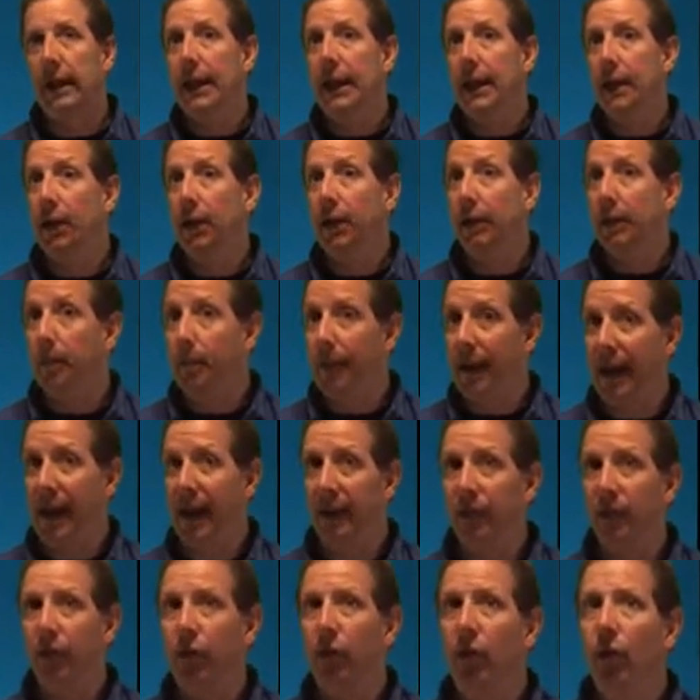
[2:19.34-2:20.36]
Now, a
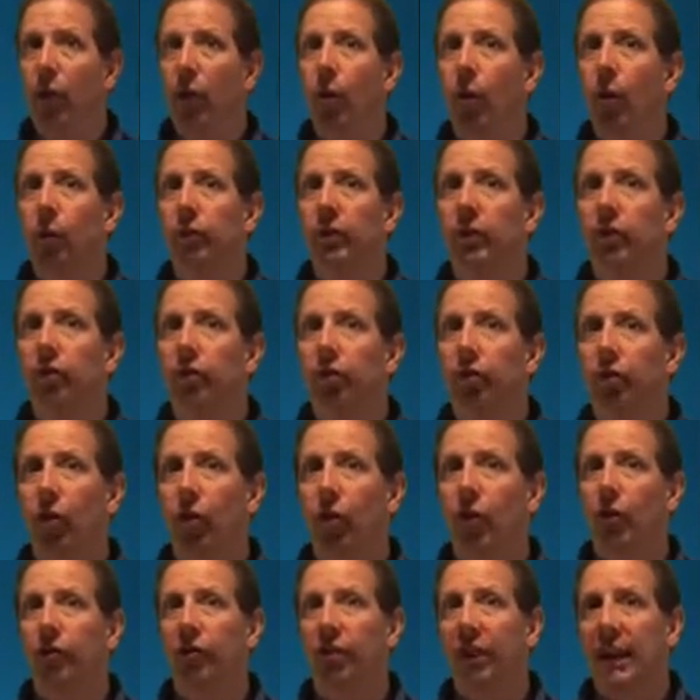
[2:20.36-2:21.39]
capacitor holds its
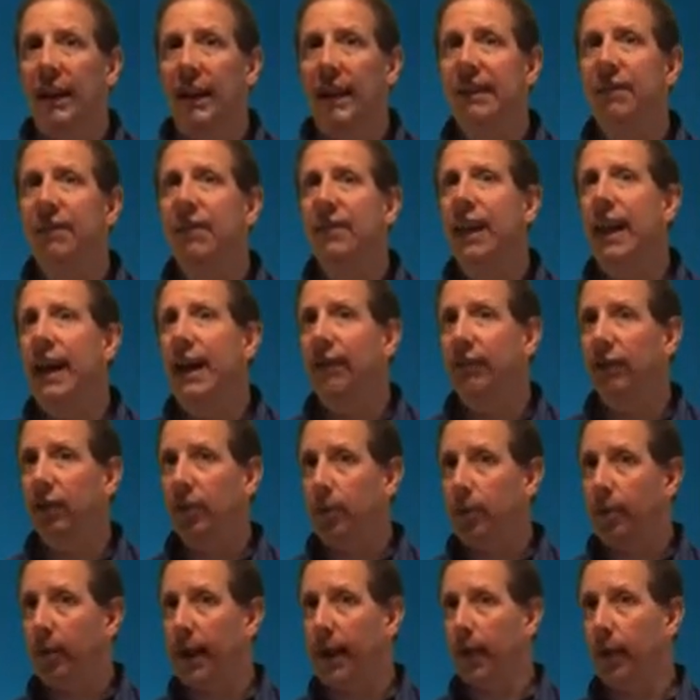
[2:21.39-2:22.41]
charge even after
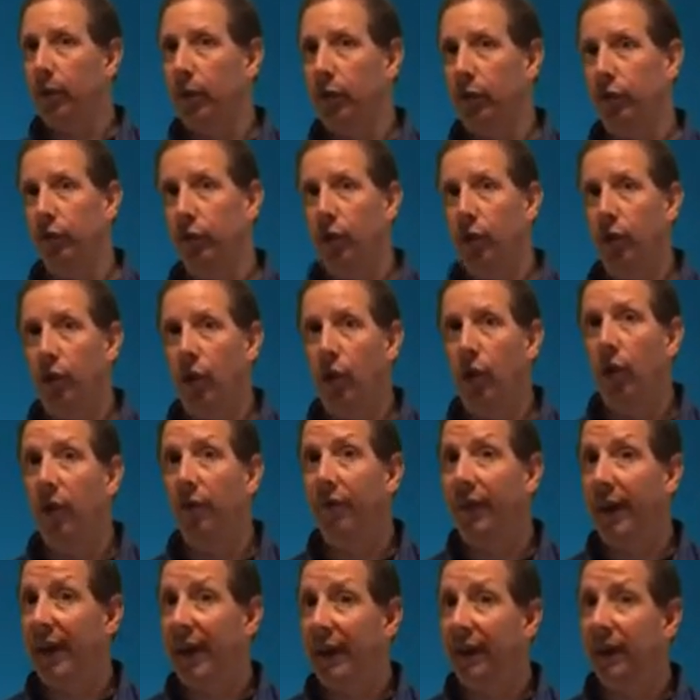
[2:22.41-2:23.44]
the power is turned
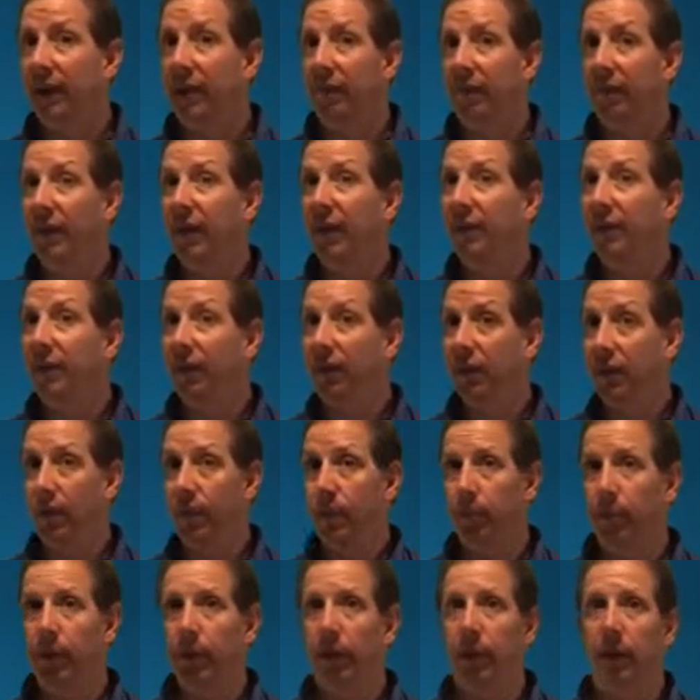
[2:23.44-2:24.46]
off and the device is
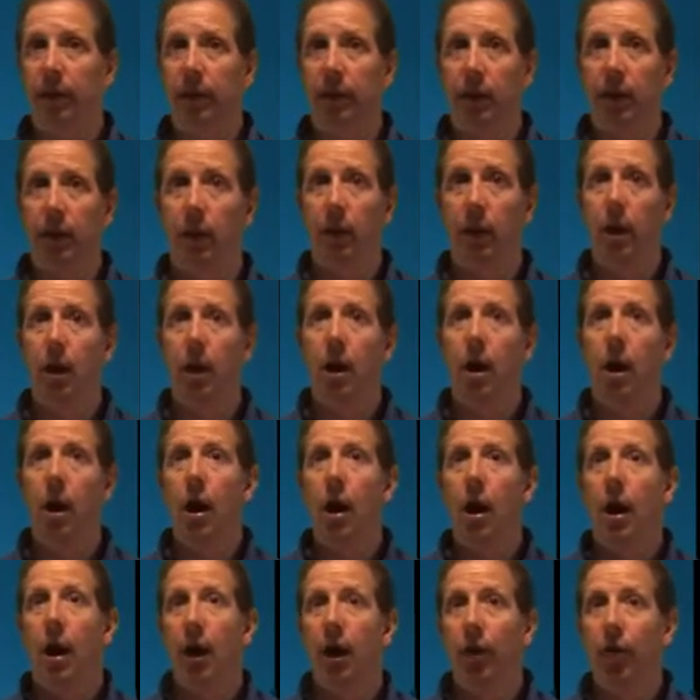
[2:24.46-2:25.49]
unplugged.
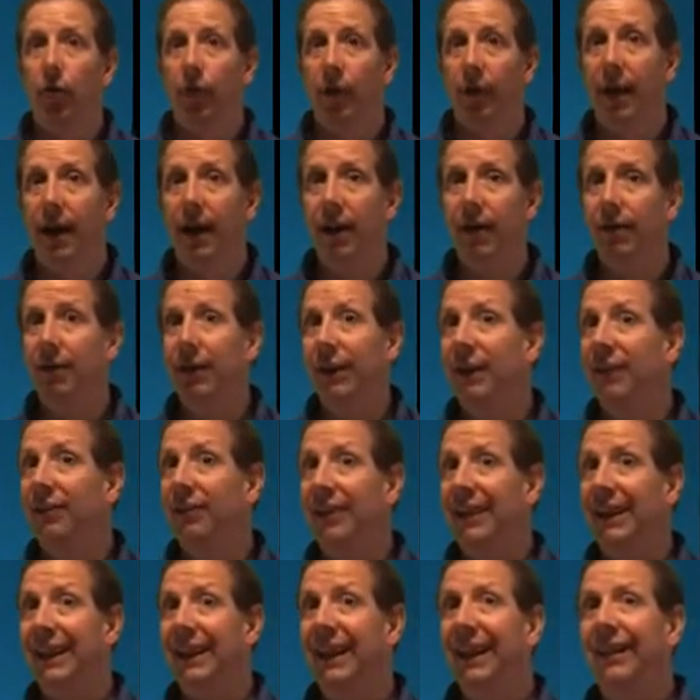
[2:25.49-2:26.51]
A ground is
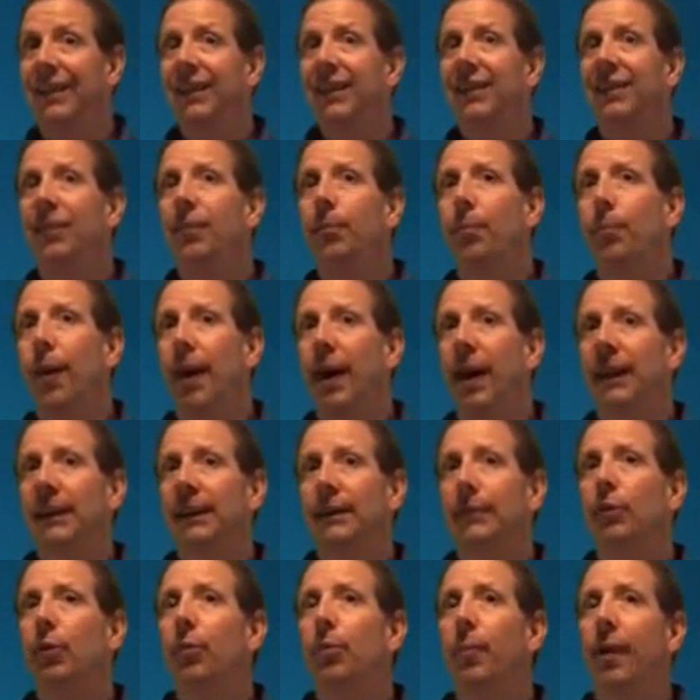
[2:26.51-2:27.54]
the easiest
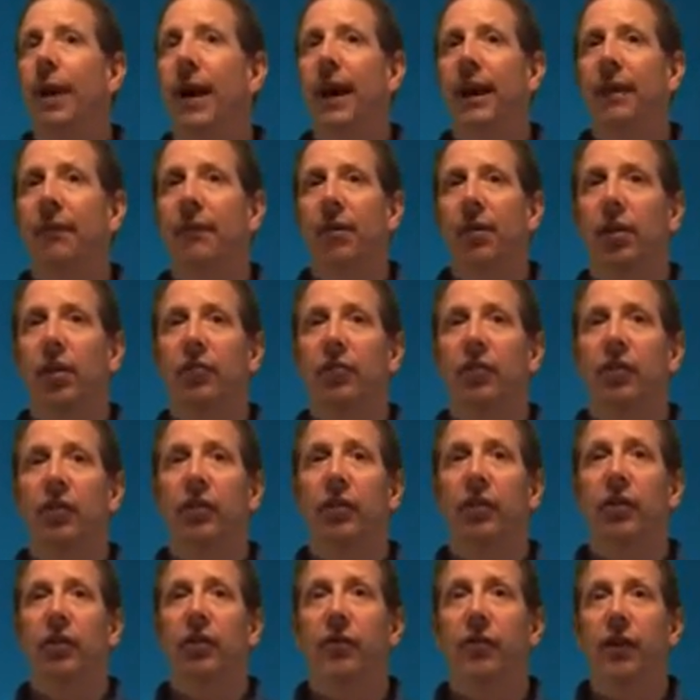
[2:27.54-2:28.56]
possible path for
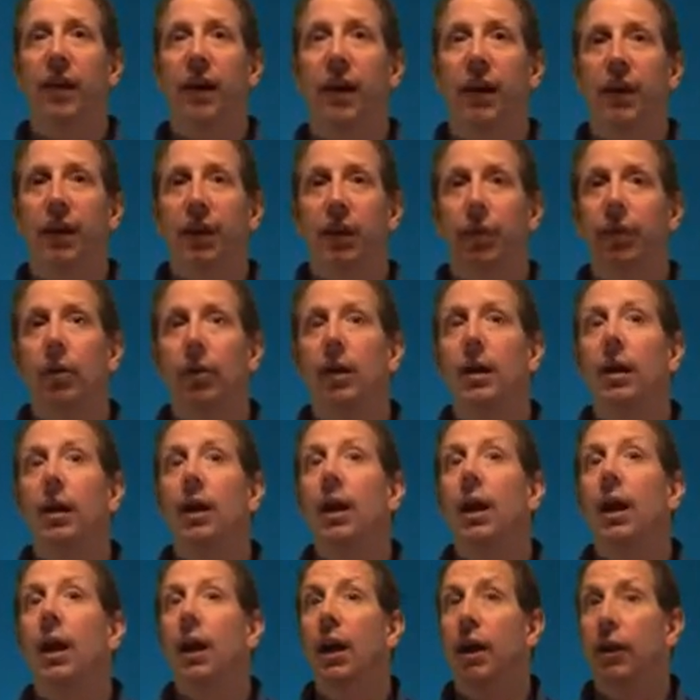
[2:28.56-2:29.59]
electricity to follow.
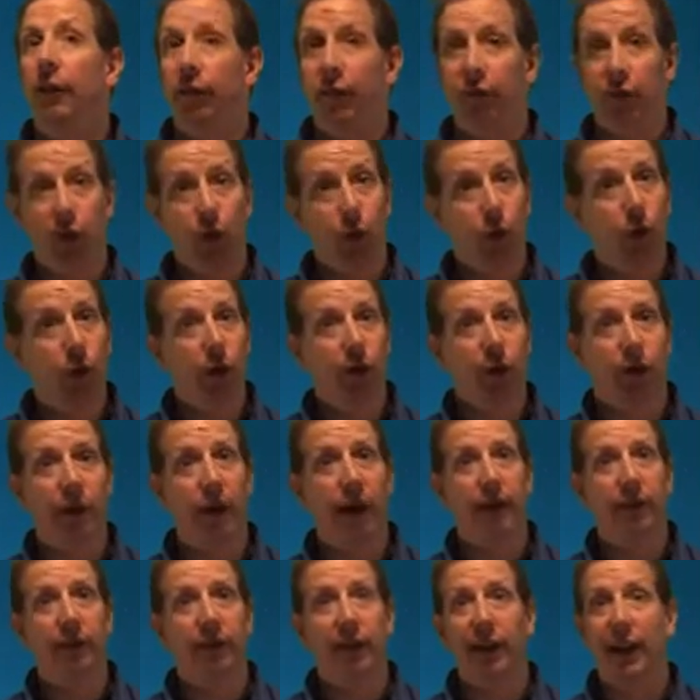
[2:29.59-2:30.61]
If you are
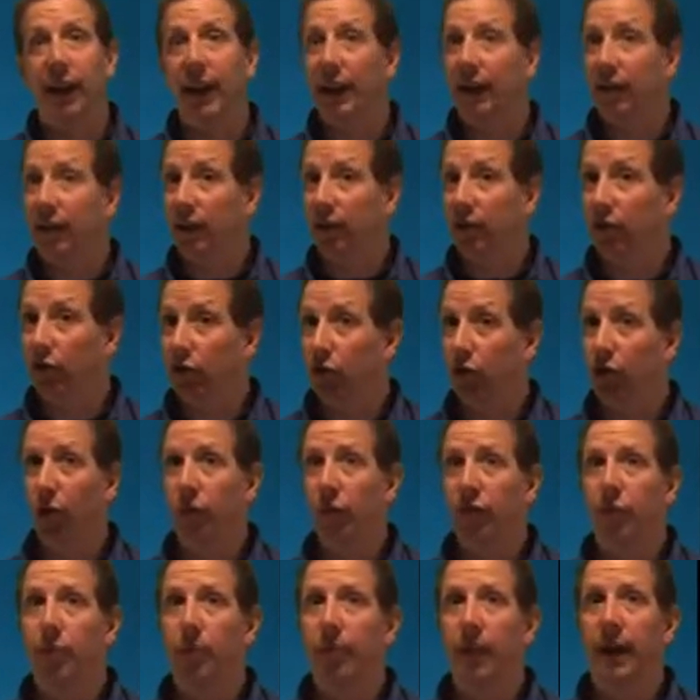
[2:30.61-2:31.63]
grounded and touch a
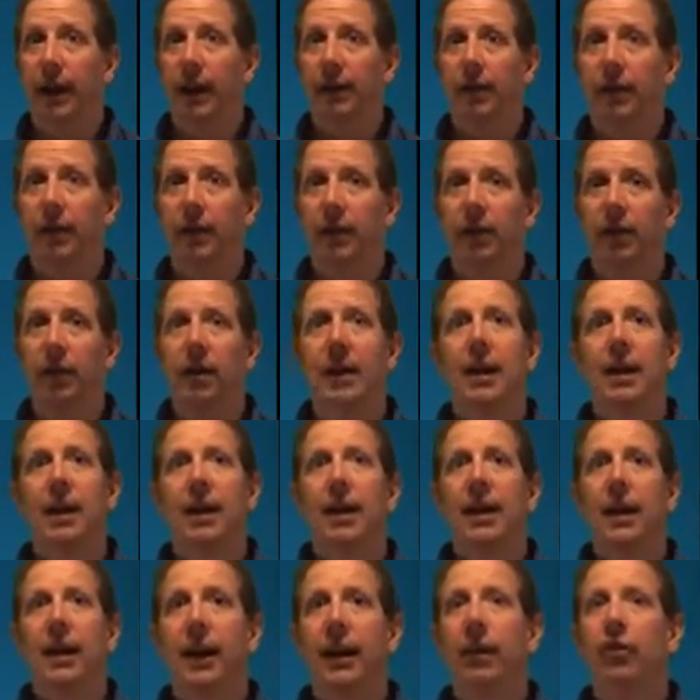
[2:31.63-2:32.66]
charged capacitor,
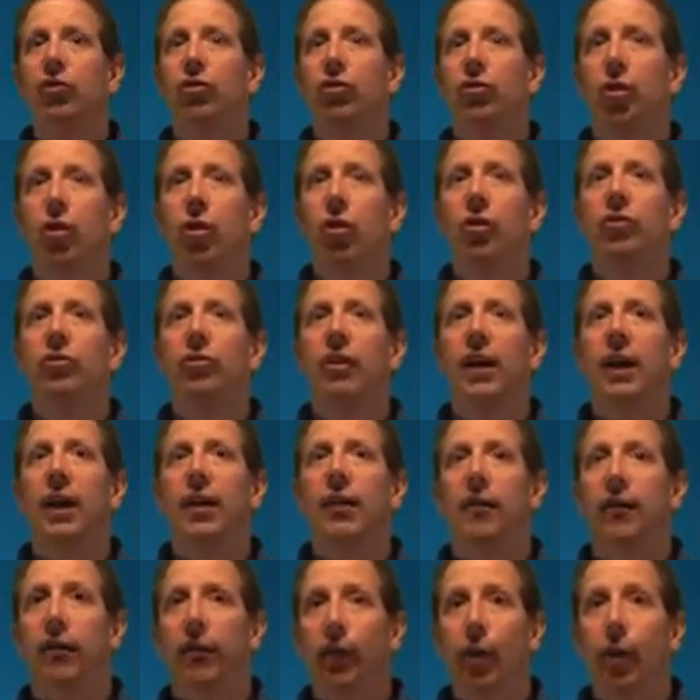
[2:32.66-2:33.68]
its charge can
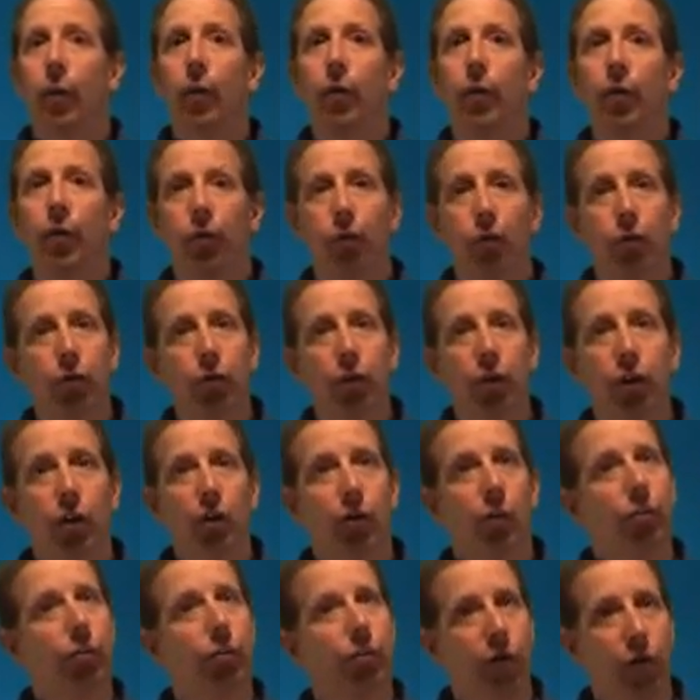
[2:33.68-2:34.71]
flow through
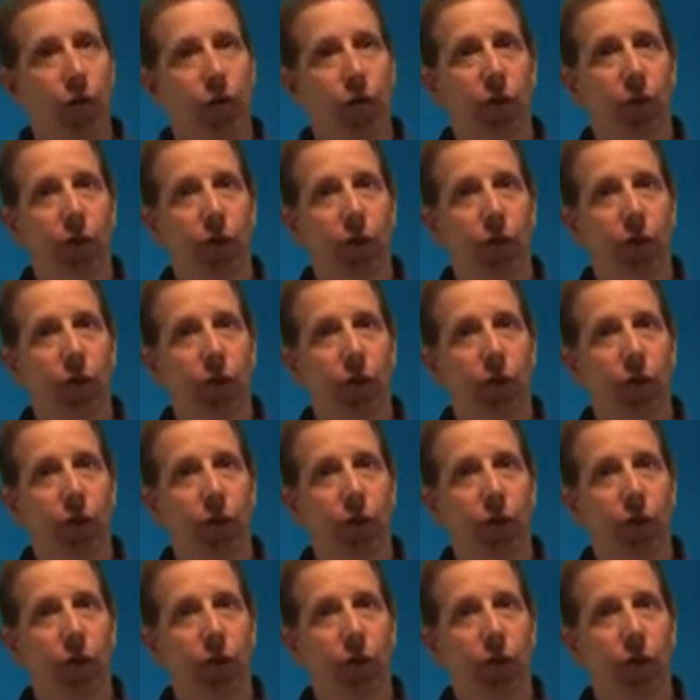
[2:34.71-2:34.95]
you to the